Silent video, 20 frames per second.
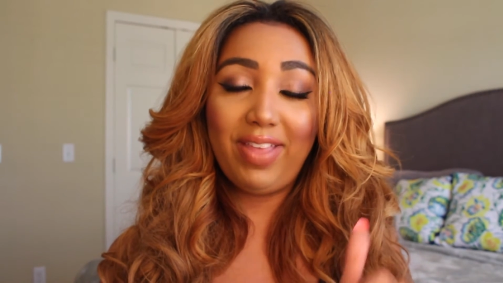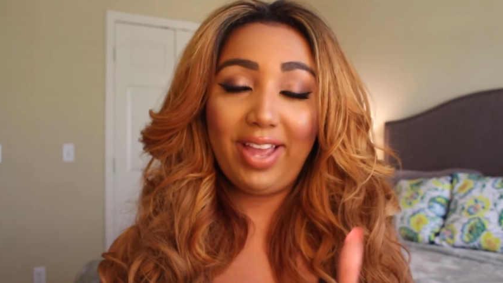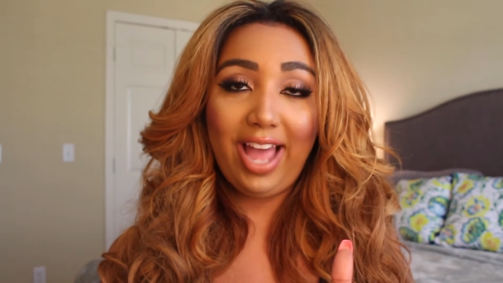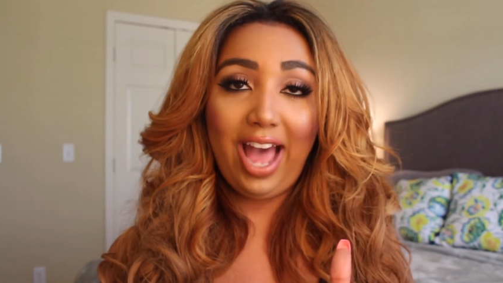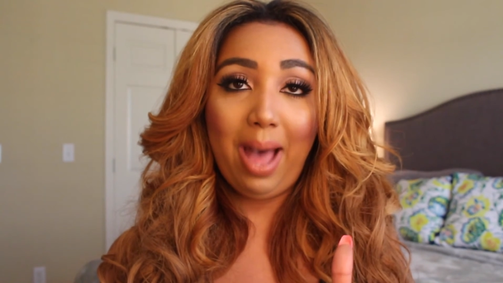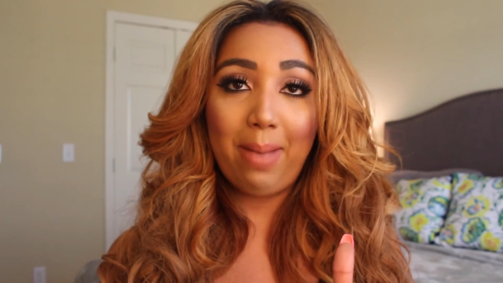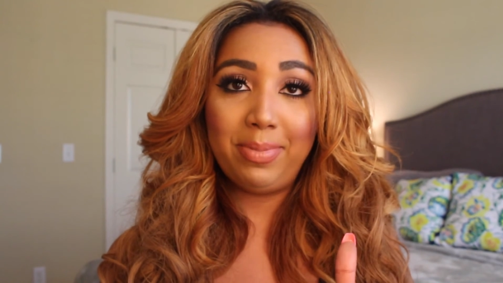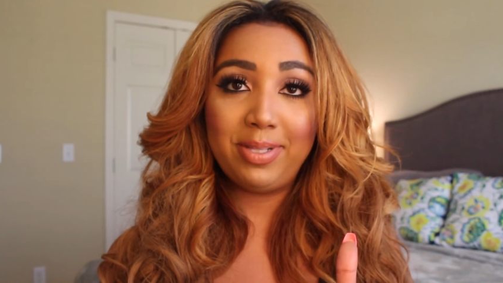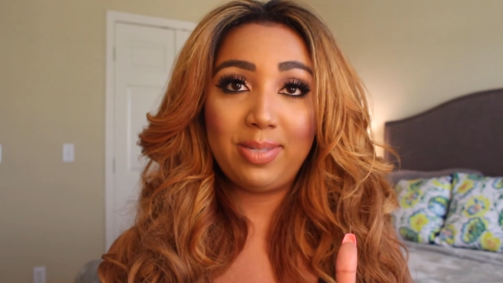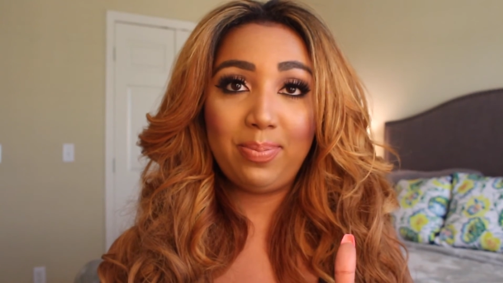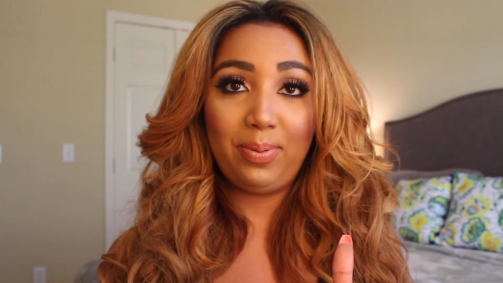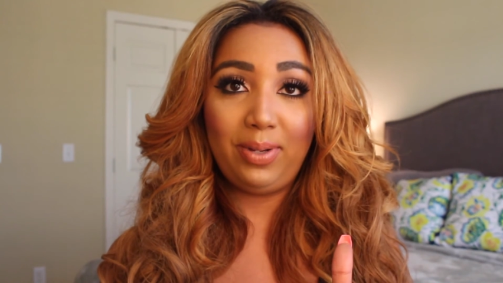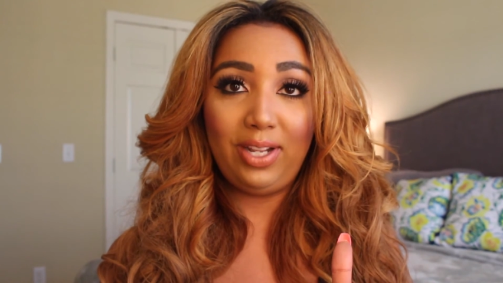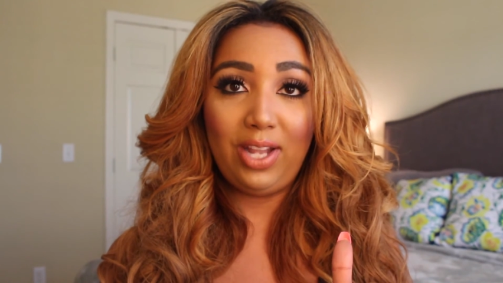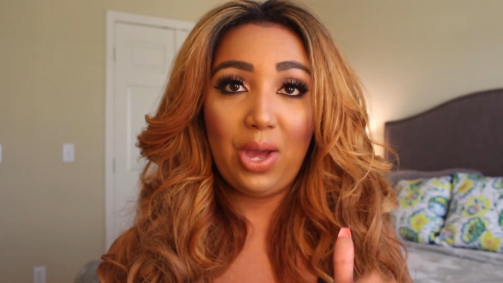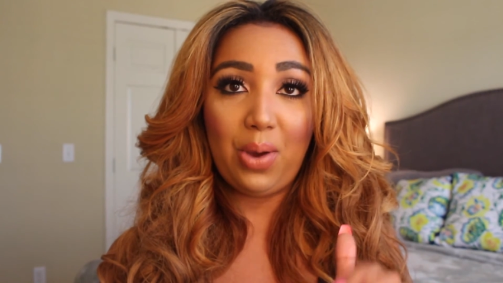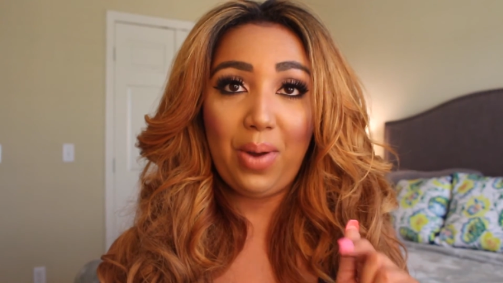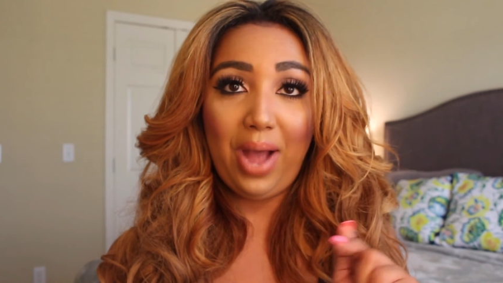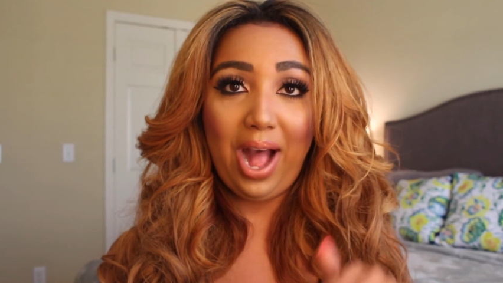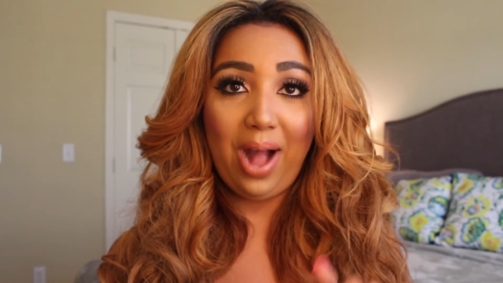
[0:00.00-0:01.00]
the comments
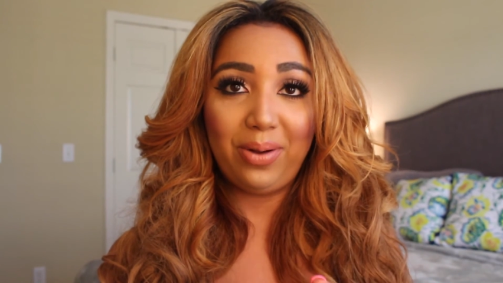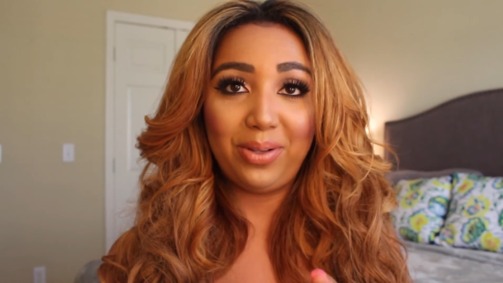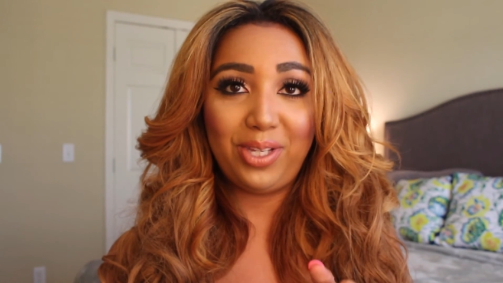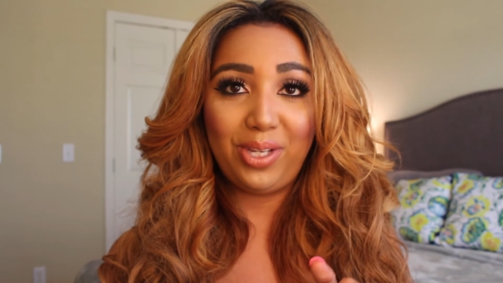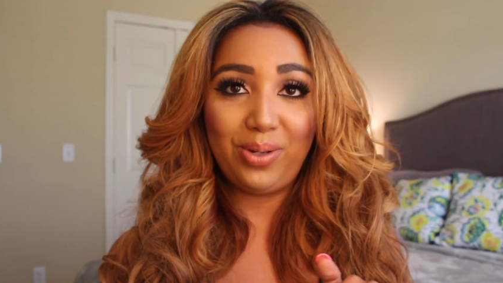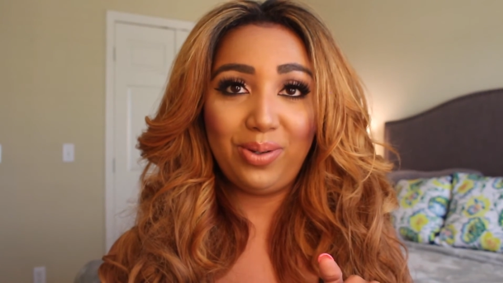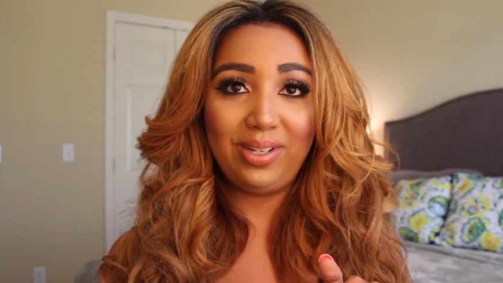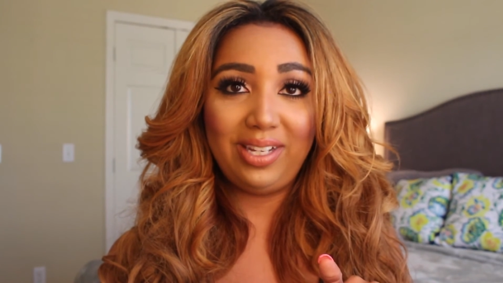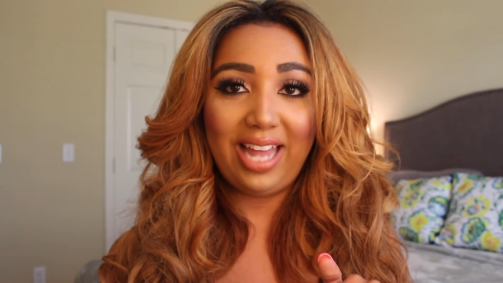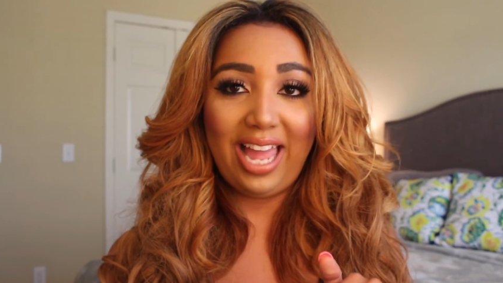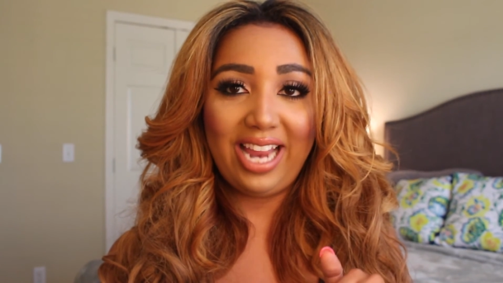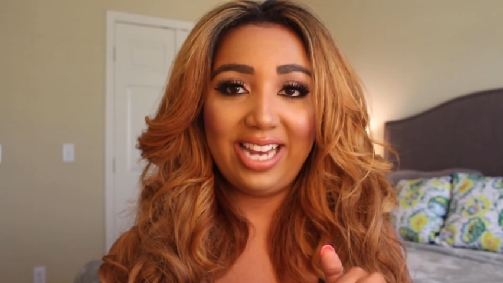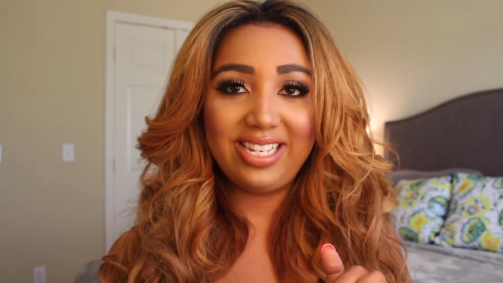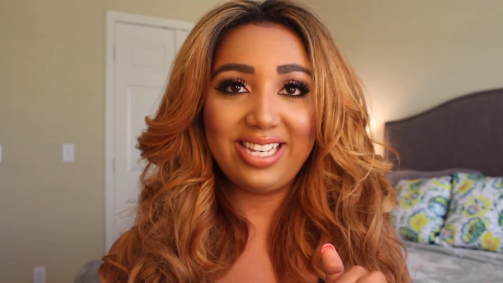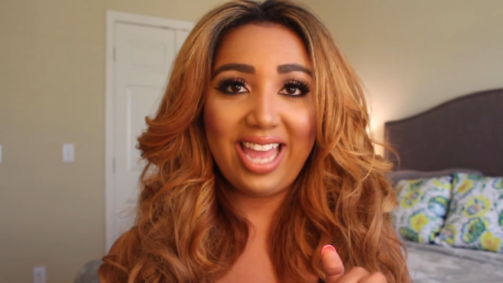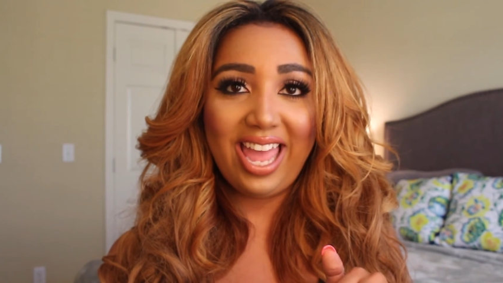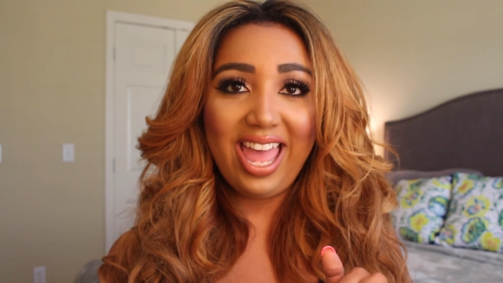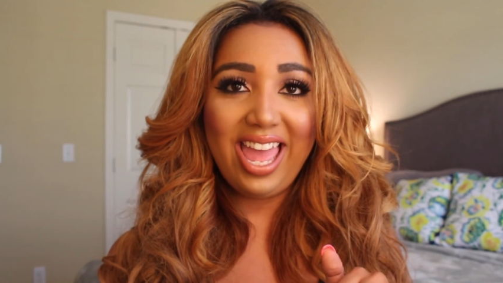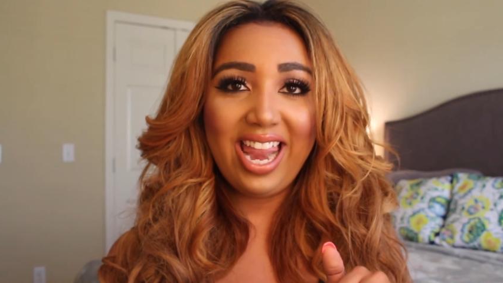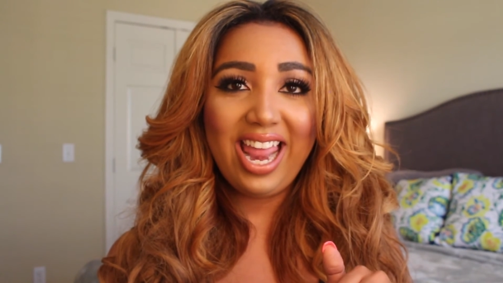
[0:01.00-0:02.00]
below how you
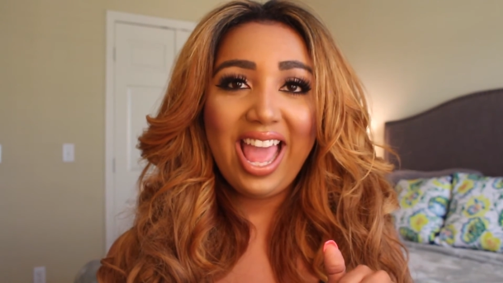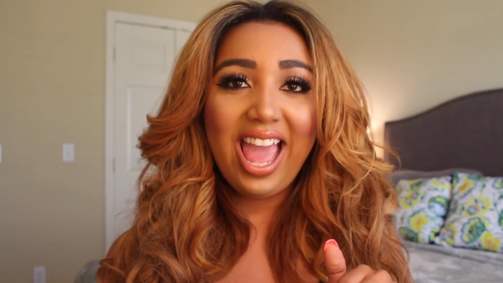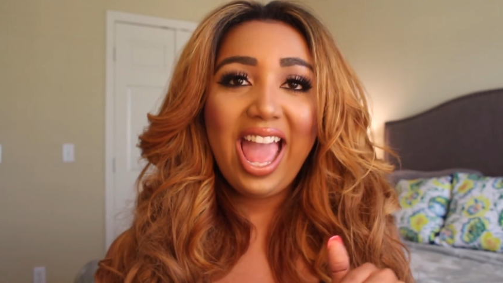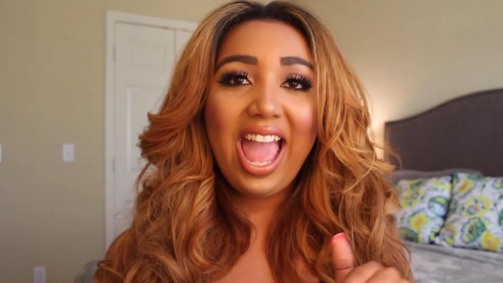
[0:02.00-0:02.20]
liked it.